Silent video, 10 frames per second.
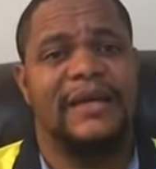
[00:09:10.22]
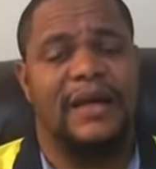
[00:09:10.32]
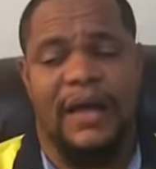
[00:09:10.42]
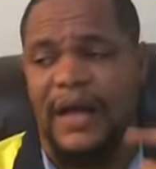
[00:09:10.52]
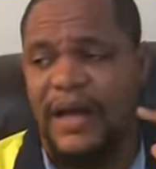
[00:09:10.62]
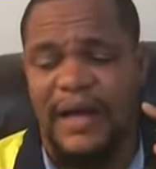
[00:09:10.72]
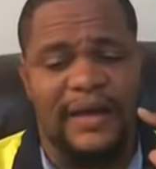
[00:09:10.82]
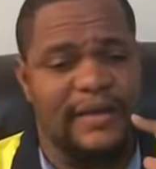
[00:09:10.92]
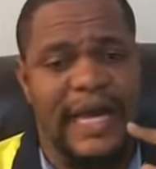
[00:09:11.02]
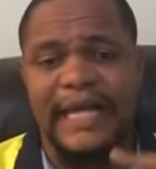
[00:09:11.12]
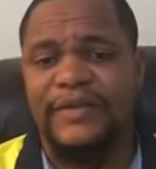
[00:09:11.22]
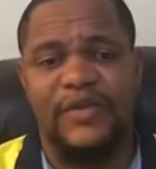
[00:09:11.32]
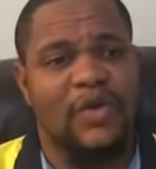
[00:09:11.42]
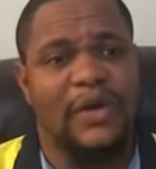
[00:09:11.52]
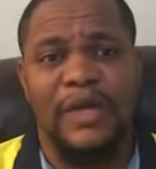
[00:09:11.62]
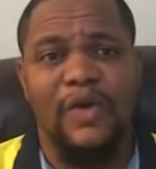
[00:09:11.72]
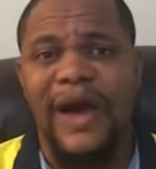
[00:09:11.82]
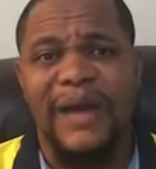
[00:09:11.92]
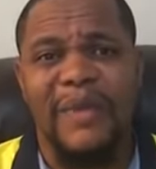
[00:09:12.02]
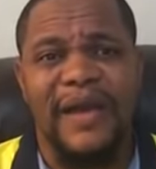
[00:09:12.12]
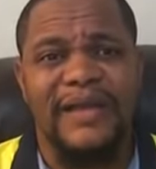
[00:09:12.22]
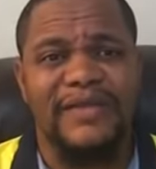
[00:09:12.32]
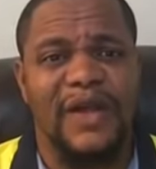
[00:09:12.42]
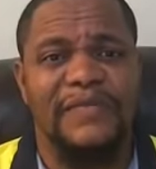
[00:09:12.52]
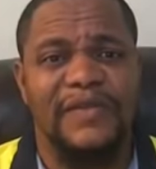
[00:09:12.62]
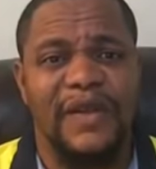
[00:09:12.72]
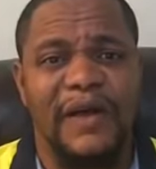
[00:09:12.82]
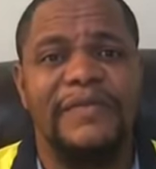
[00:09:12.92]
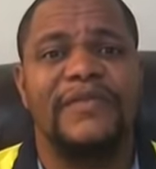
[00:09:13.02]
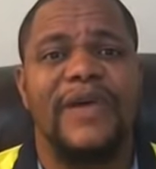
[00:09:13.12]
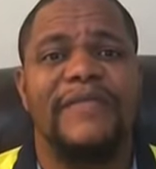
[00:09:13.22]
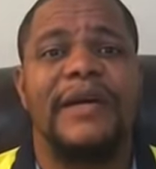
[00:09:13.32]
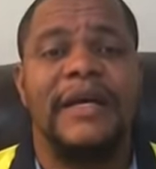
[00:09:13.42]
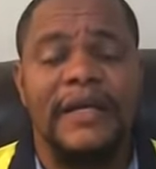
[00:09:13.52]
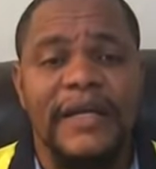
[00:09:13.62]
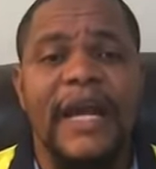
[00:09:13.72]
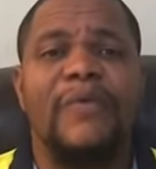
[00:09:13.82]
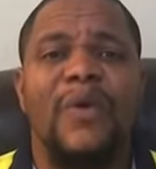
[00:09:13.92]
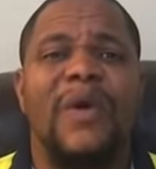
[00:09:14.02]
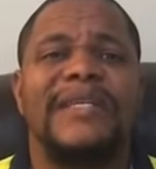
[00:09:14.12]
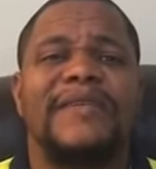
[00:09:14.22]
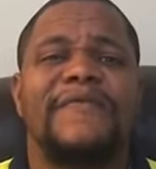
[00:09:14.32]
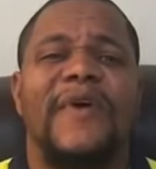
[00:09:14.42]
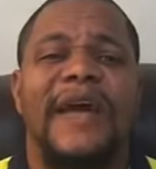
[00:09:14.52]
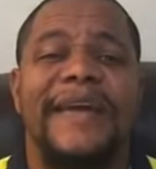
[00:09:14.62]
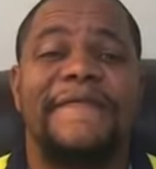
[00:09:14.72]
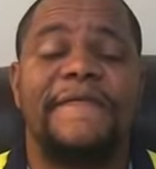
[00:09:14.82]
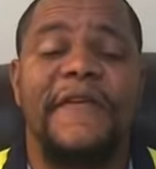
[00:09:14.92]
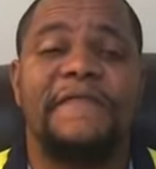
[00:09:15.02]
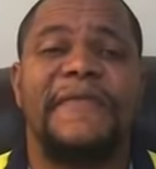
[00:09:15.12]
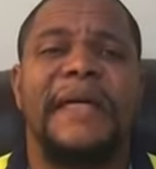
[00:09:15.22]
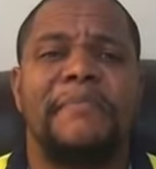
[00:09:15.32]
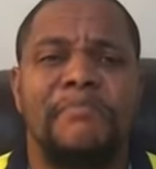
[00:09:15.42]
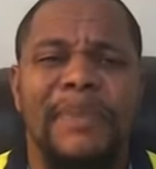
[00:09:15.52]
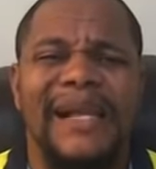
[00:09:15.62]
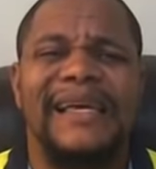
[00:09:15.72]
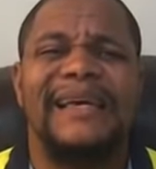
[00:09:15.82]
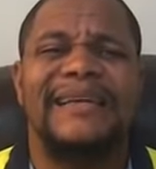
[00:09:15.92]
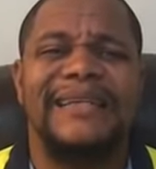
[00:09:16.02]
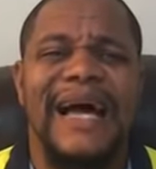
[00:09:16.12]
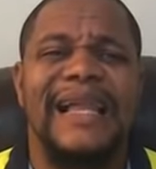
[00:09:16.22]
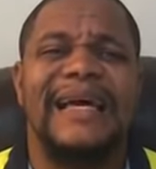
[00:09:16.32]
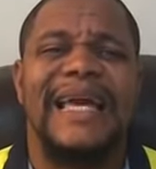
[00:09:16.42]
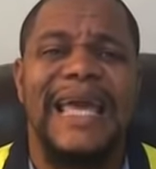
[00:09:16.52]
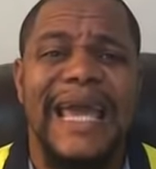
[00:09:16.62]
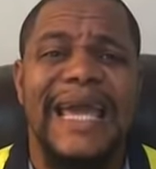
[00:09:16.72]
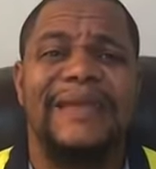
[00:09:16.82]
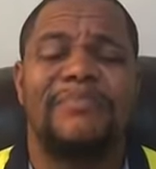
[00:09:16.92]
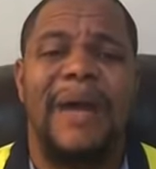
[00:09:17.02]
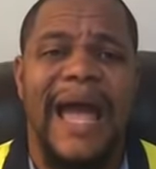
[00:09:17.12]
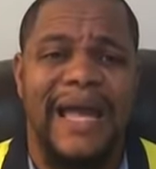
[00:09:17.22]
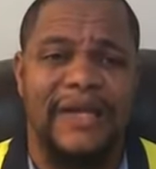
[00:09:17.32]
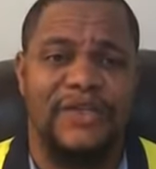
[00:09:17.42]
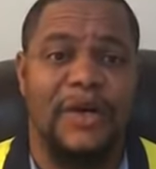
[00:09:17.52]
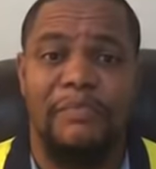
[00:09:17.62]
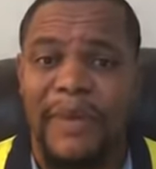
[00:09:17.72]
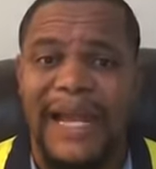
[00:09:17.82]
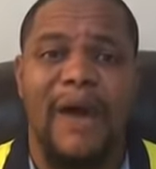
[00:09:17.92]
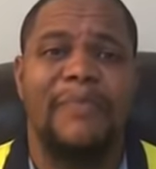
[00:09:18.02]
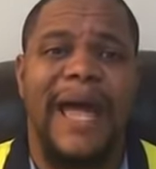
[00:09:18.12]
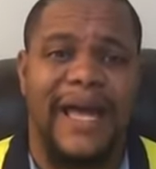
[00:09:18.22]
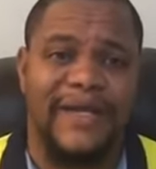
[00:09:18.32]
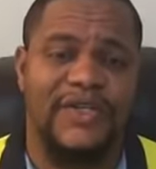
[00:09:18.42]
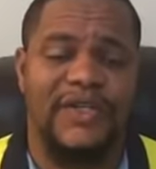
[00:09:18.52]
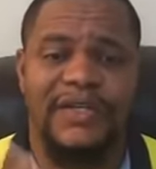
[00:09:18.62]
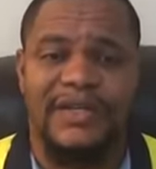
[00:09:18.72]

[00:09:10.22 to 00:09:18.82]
And so, you know how Americans love to travel. They're requesting for a $50 billion aid package, a bailout package.